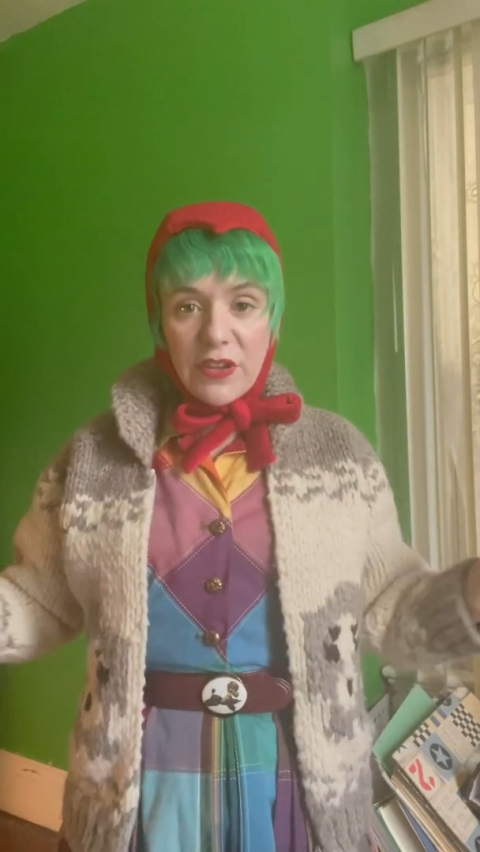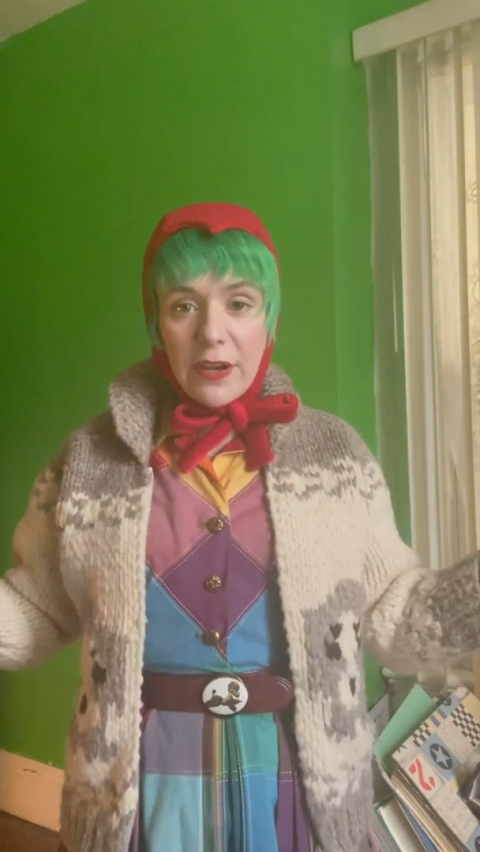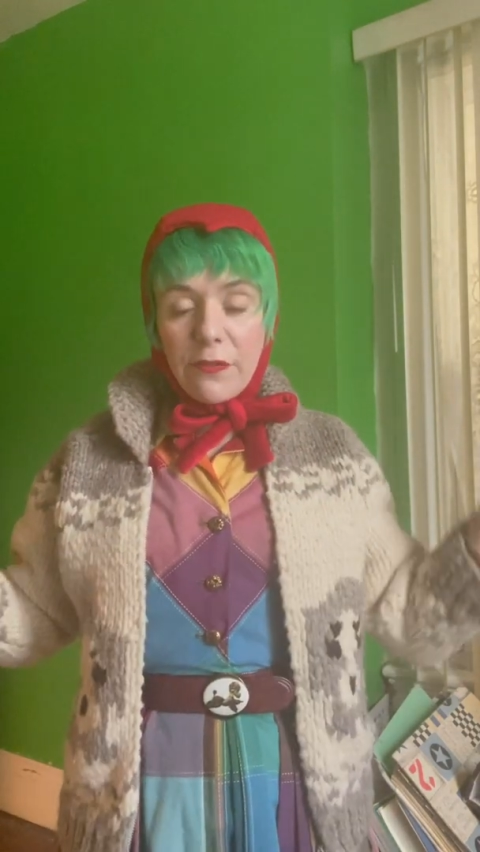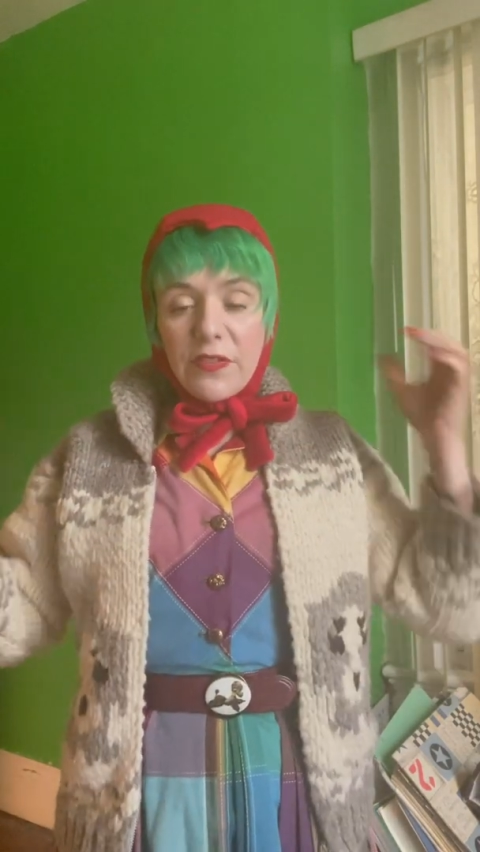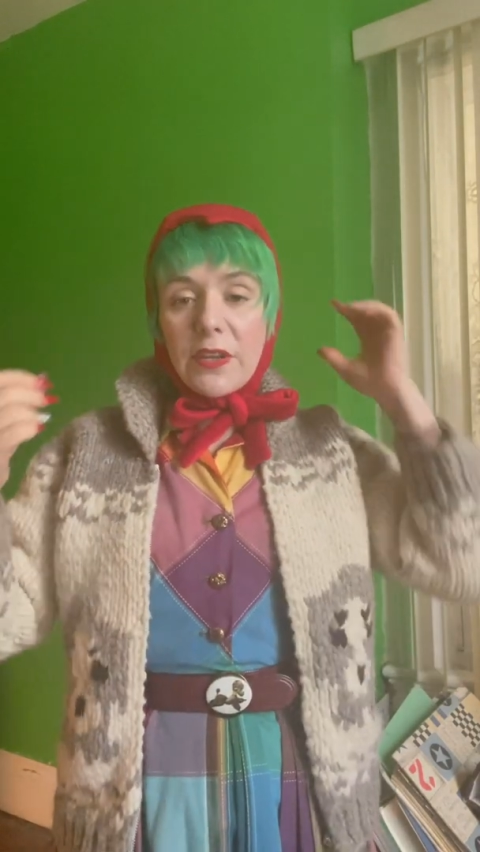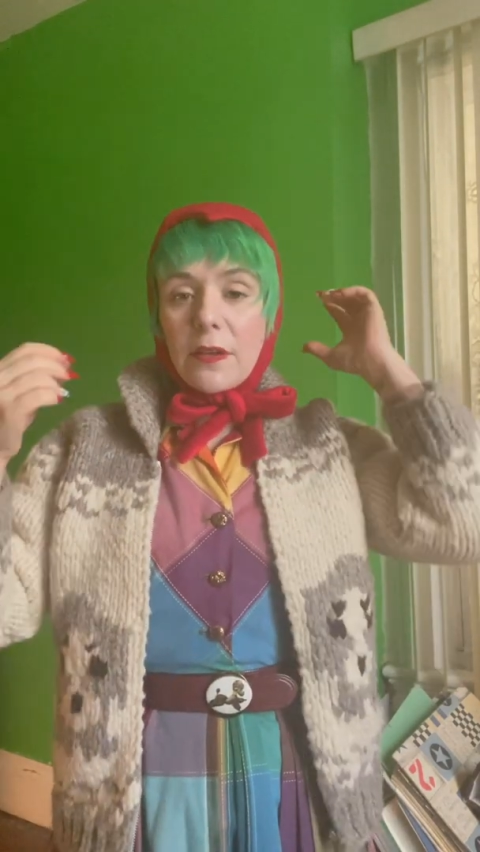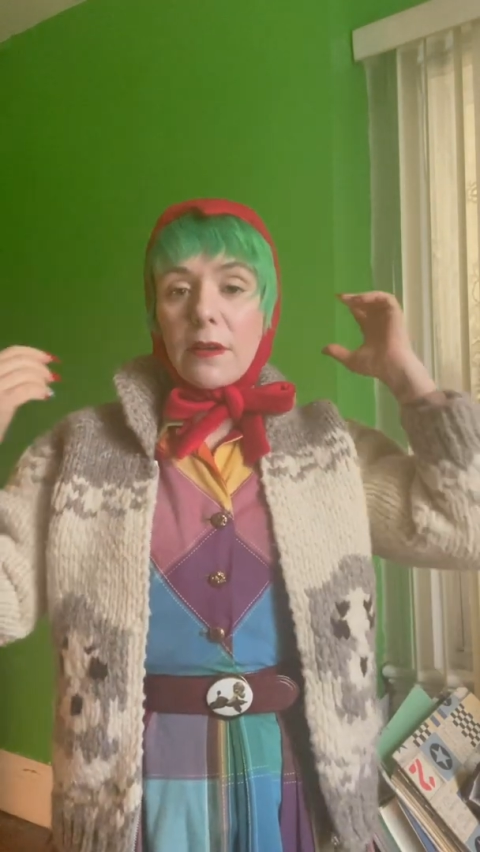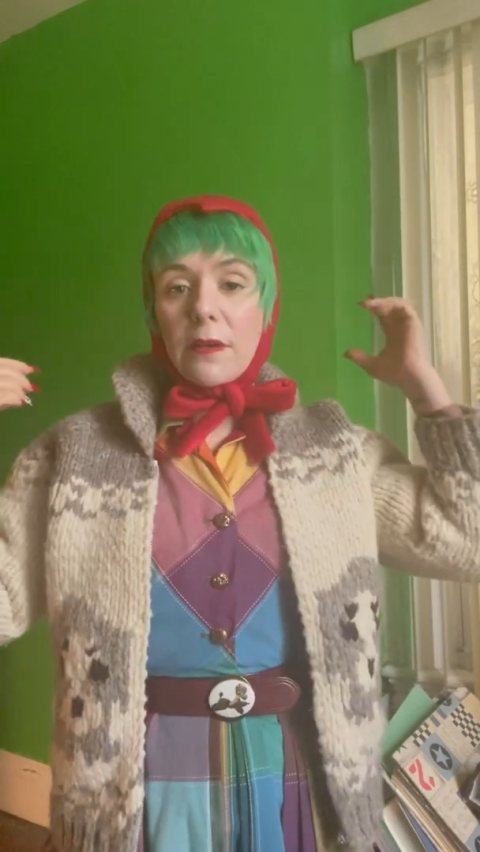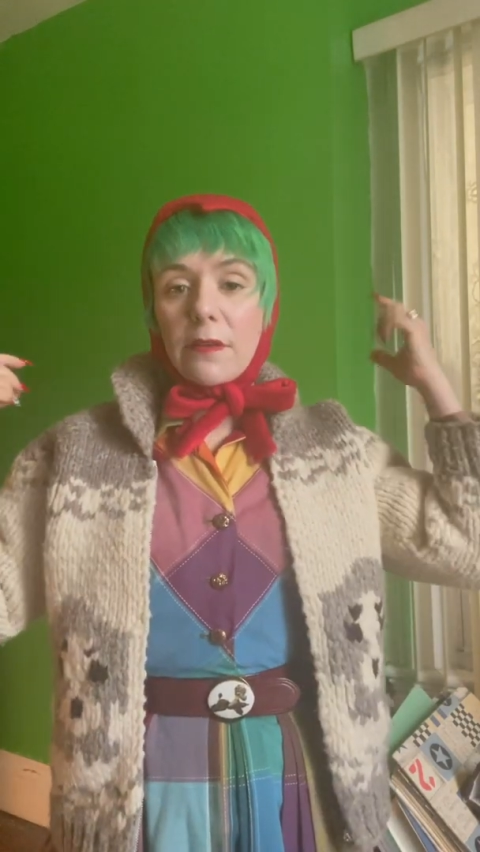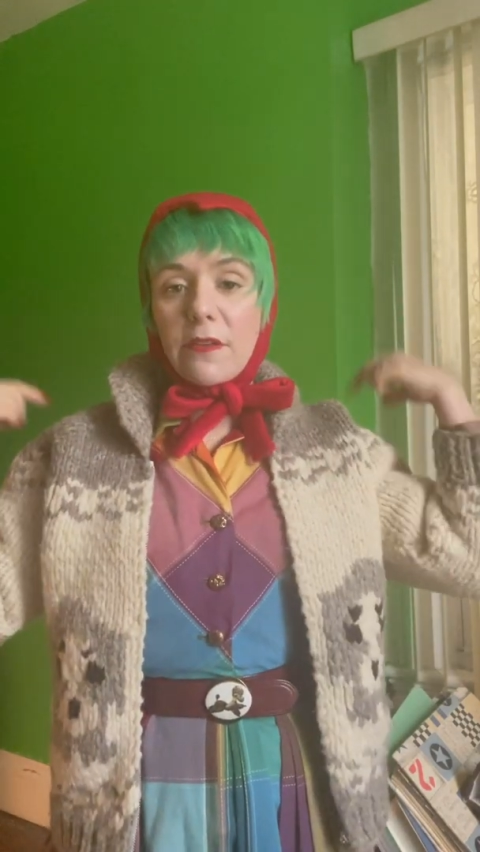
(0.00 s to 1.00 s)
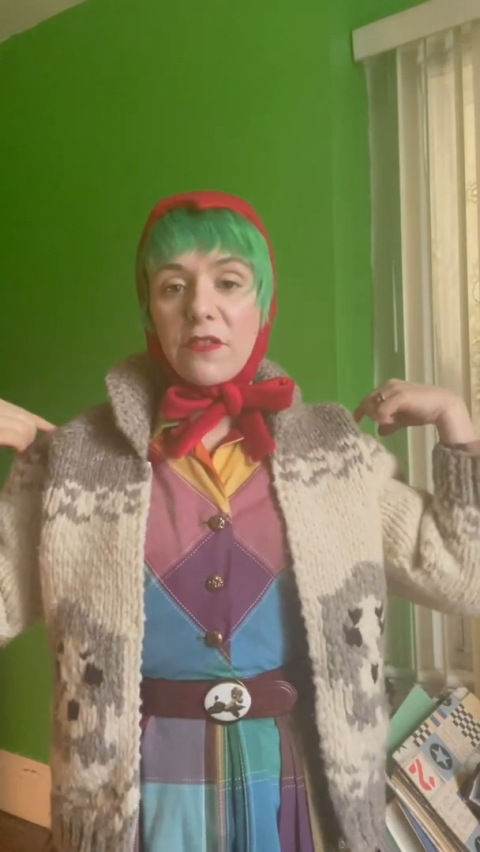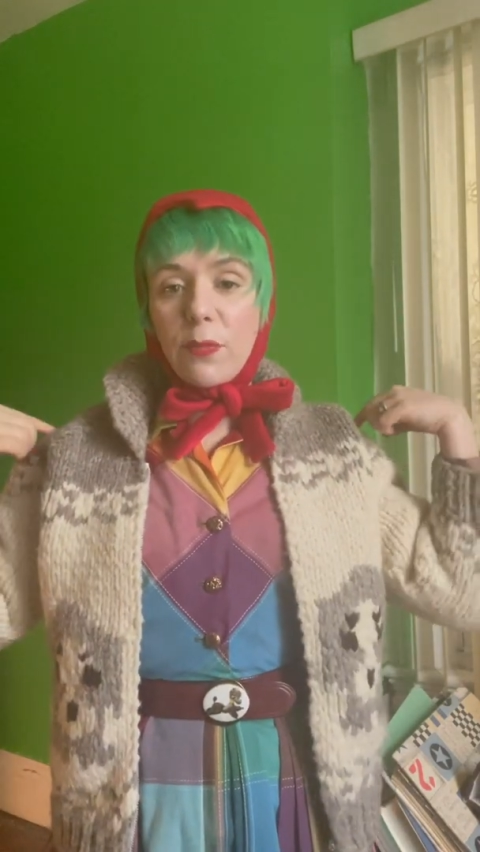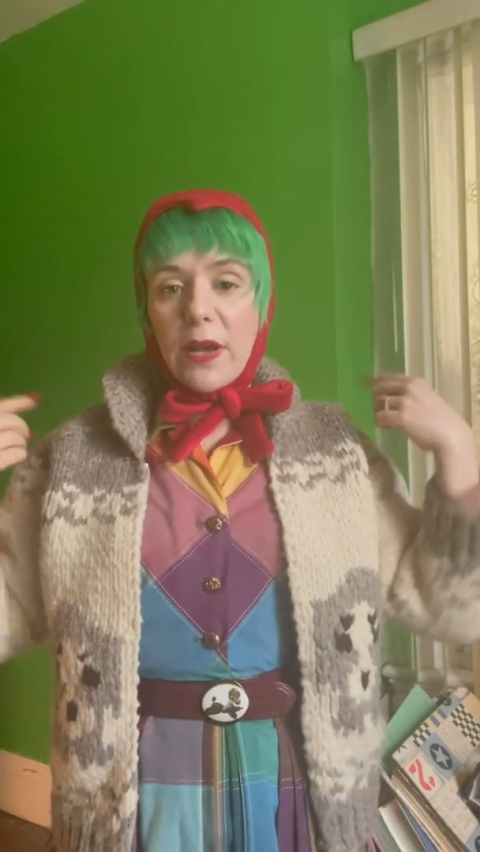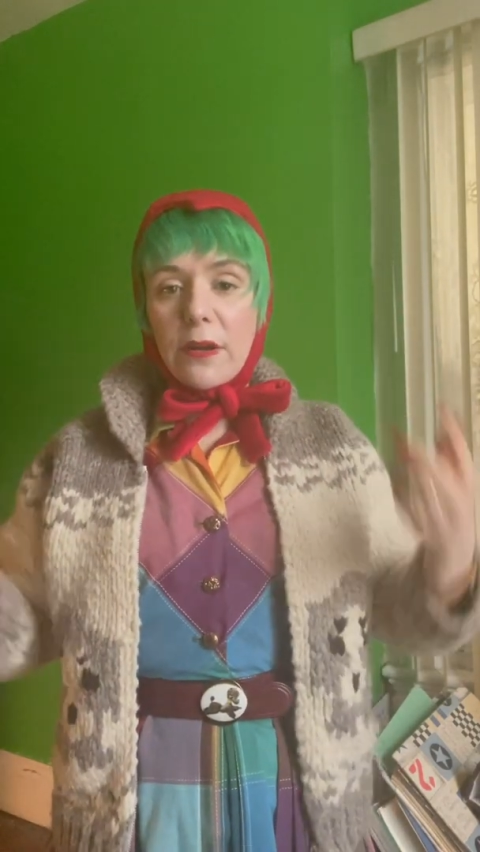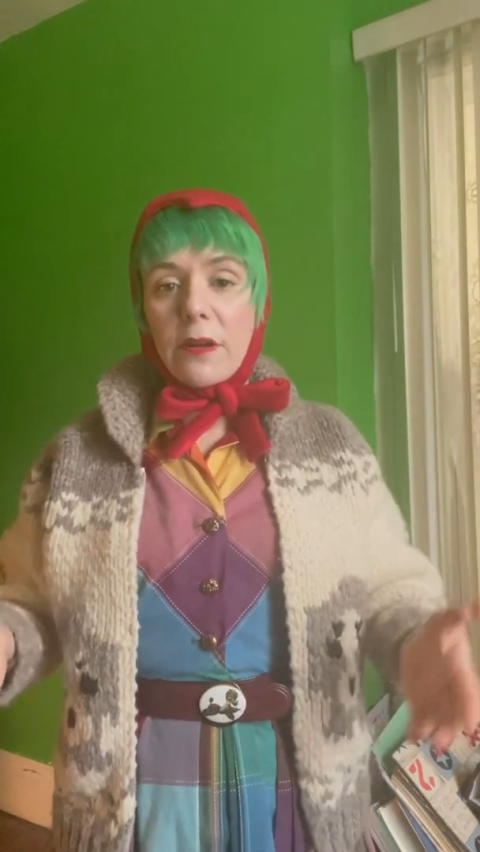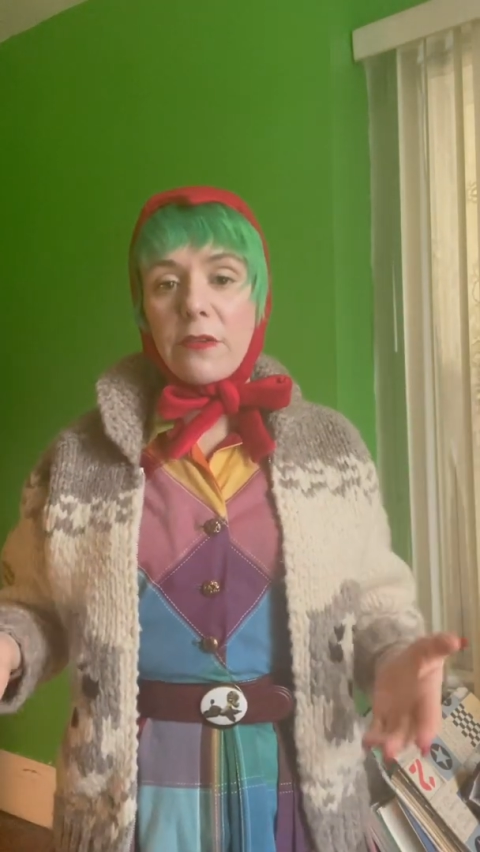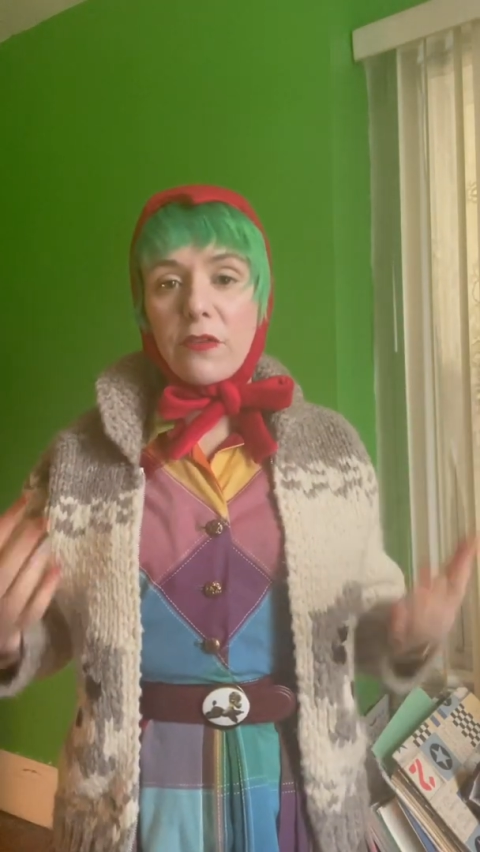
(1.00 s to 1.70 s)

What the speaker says: outfit. The sweater, the